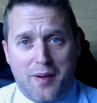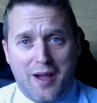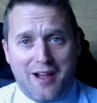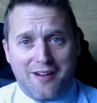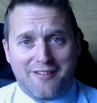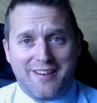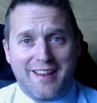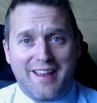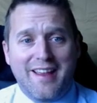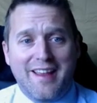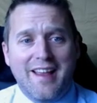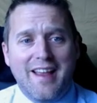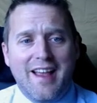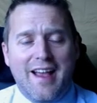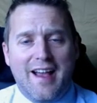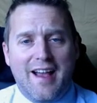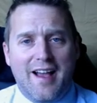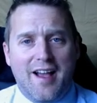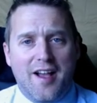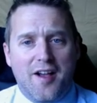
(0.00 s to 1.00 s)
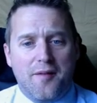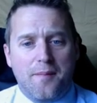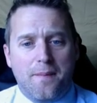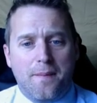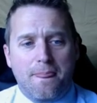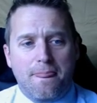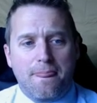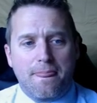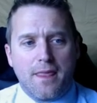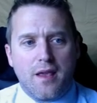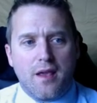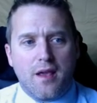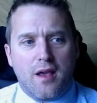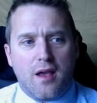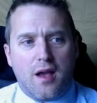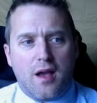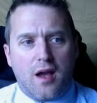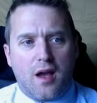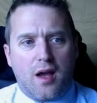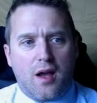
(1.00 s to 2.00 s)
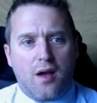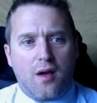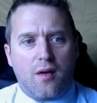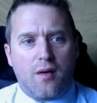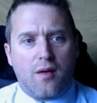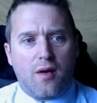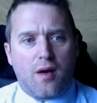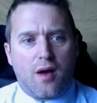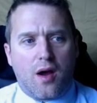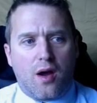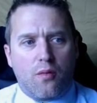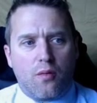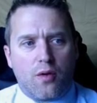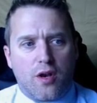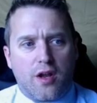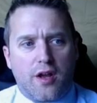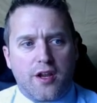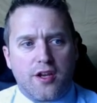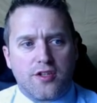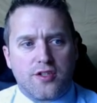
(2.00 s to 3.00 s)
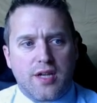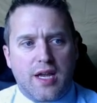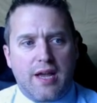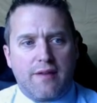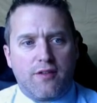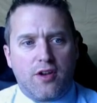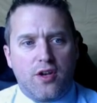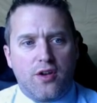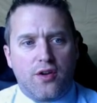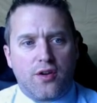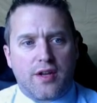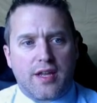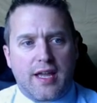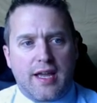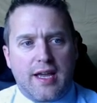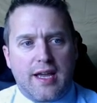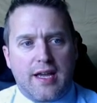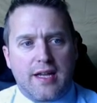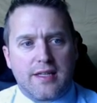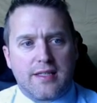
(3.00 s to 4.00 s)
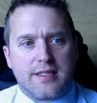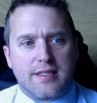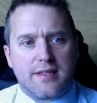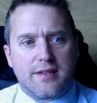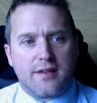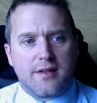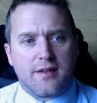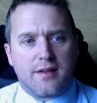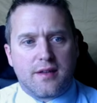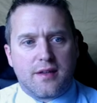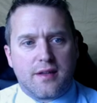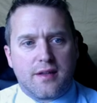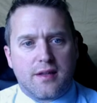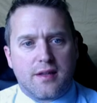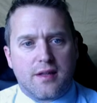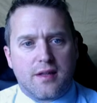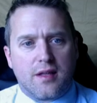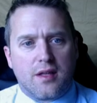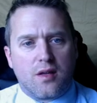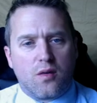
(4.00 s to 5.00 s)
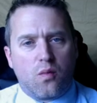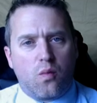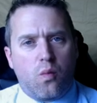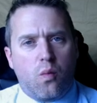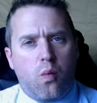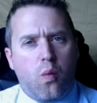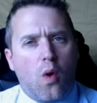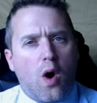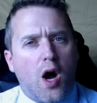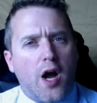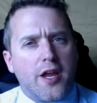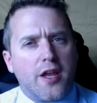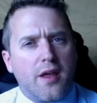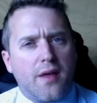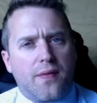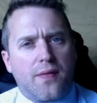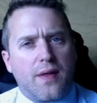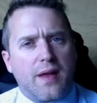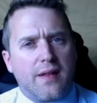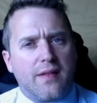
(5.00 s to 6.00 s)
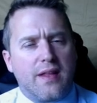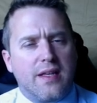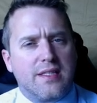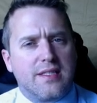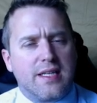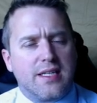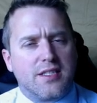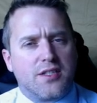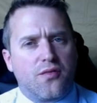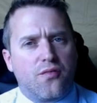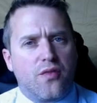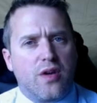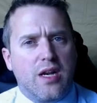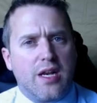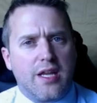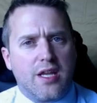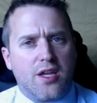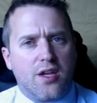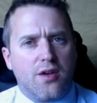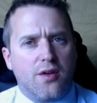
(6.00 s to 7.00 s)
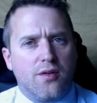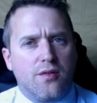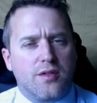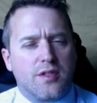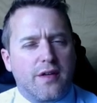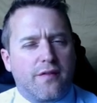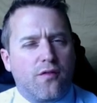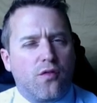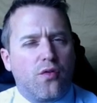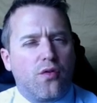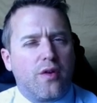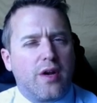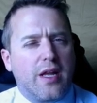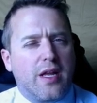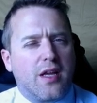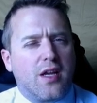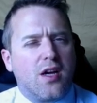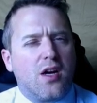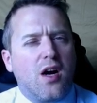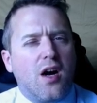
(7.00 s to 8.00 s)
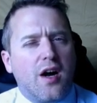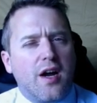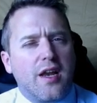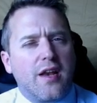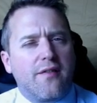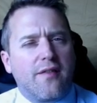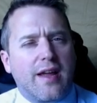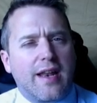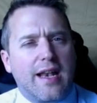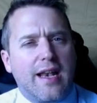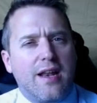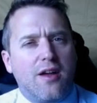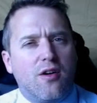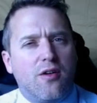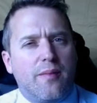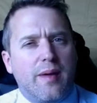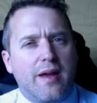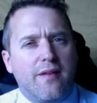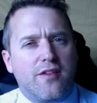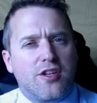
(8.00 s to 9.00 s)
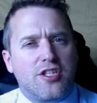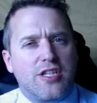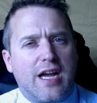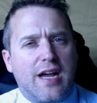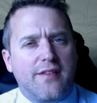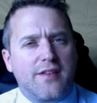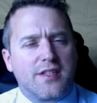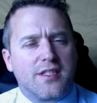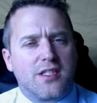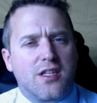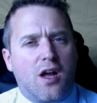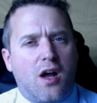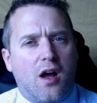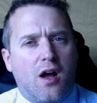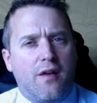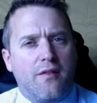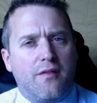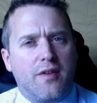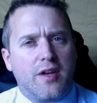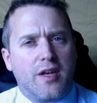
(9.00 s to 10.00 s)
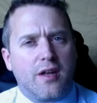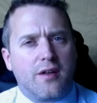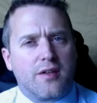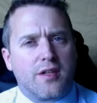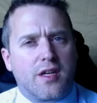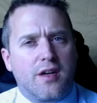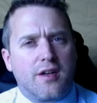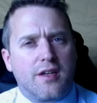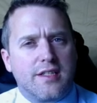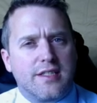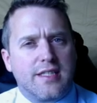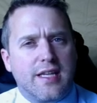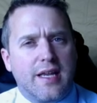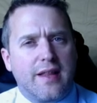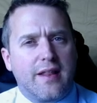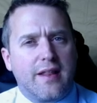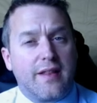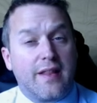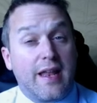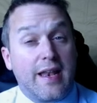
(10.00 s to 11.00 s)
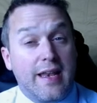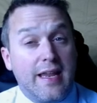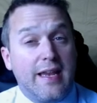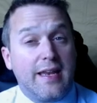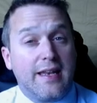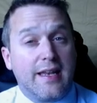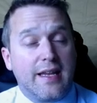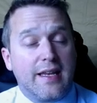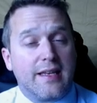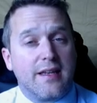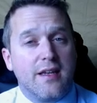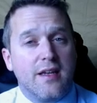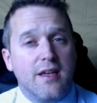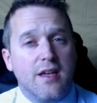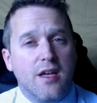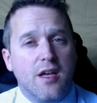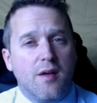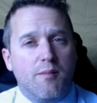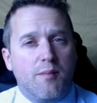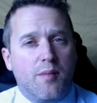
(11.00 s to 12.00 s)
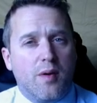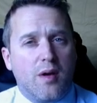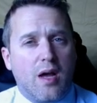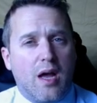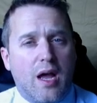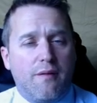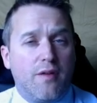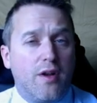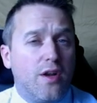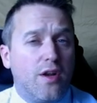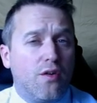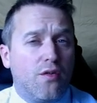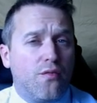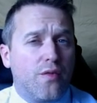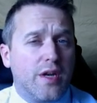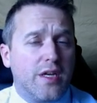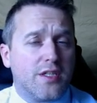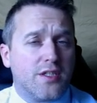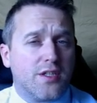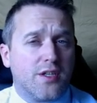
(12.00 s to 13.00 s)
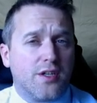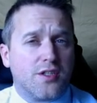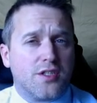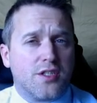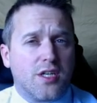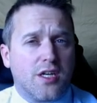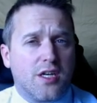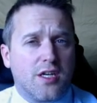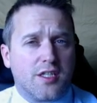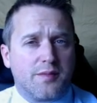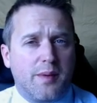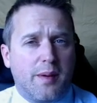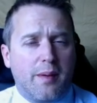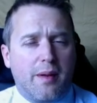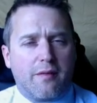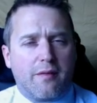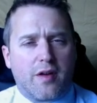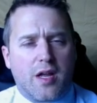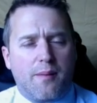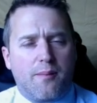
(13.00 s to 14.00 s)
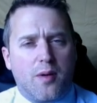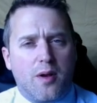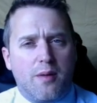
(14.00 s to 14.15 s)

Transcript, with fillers: about it. Um, I would like you to have a look at why you think these things are really used. I've already kind of had a little bit of a chat at the start of the video to kind of say that they're needed, but have a little research task, maybe have a couple